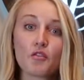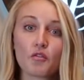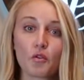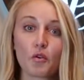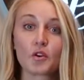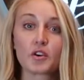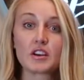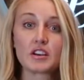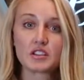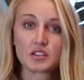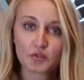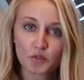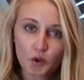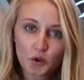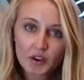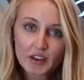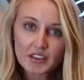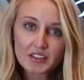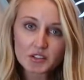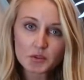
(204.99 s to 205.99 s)
40s,
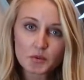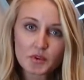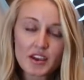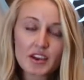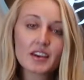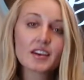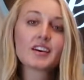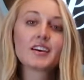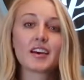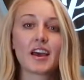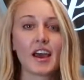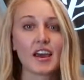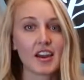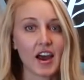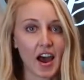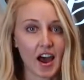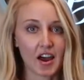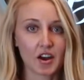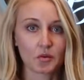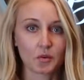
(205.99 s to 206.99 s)
4 nights a week, and
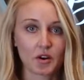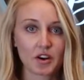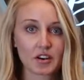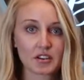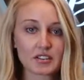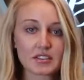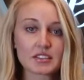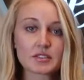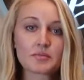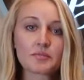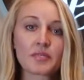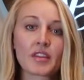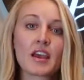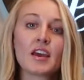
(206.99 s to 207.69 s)
onwards.